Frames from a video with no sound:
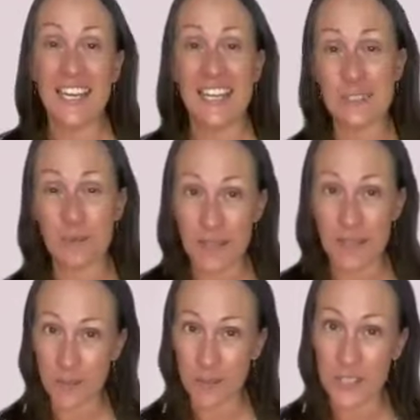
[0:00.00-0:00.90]
It's one
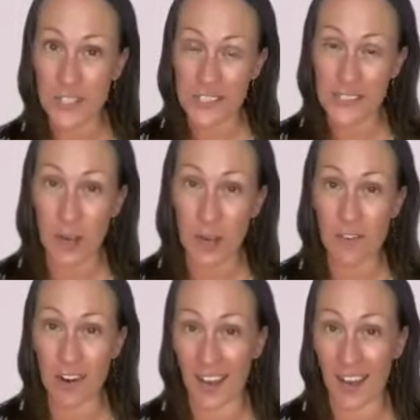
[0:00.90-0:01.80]
that we'd use
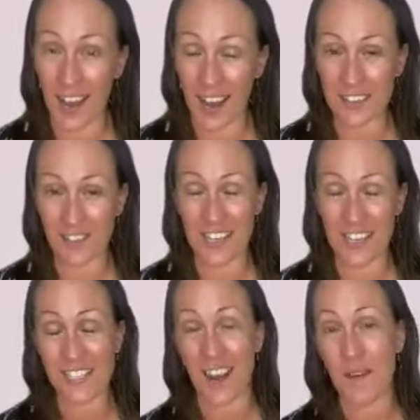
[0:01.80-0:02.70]
over our heart for
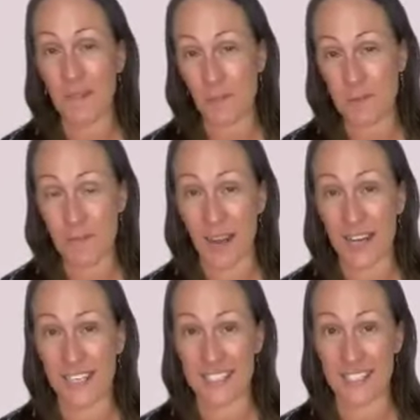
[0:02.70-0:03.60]
any time that we
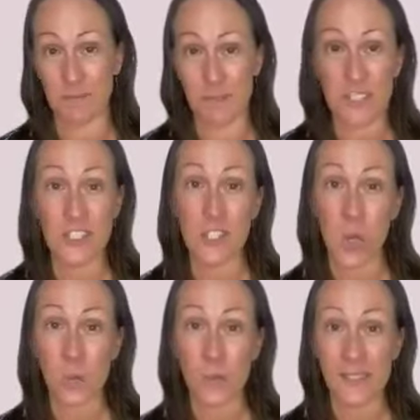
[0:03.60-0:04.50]
might need some
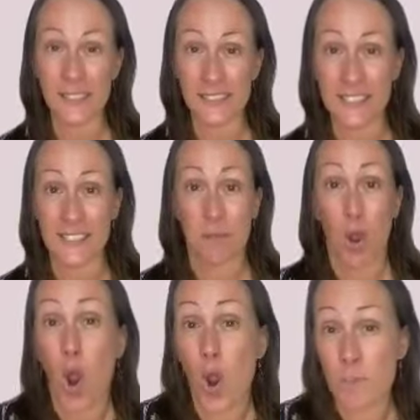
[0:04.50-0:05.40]
consoling, some
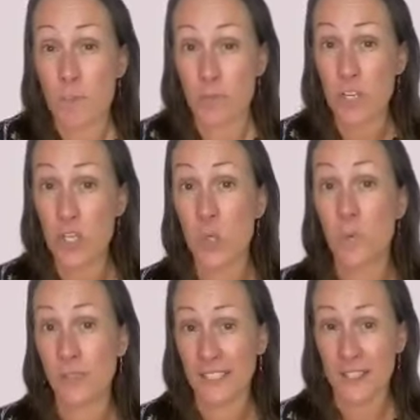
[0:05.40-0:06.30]
hope,
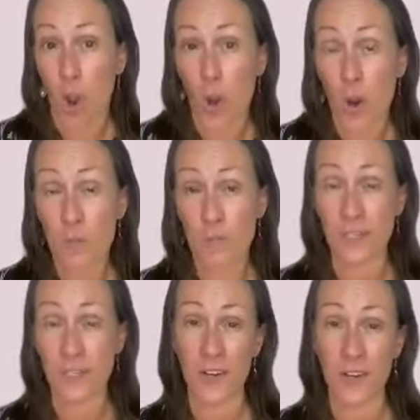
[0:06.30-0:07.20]
renewal in hope,
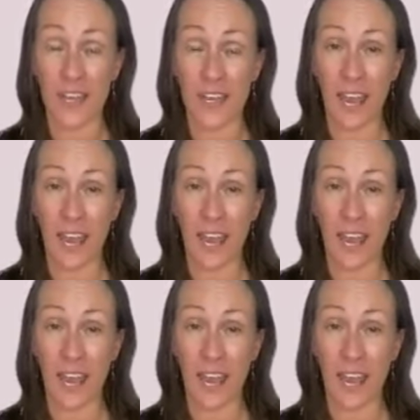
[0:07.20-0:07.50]
you know,